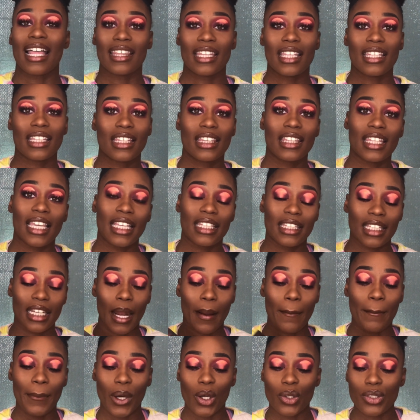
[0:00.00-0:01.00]
I think the thing that
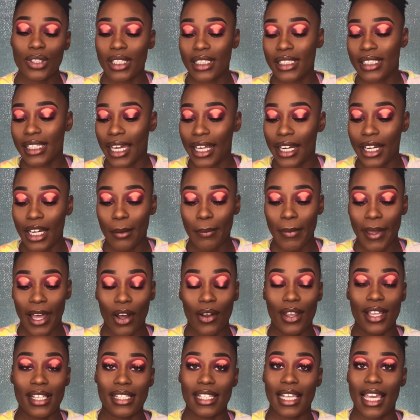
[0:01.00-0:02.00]
I'm most excited about is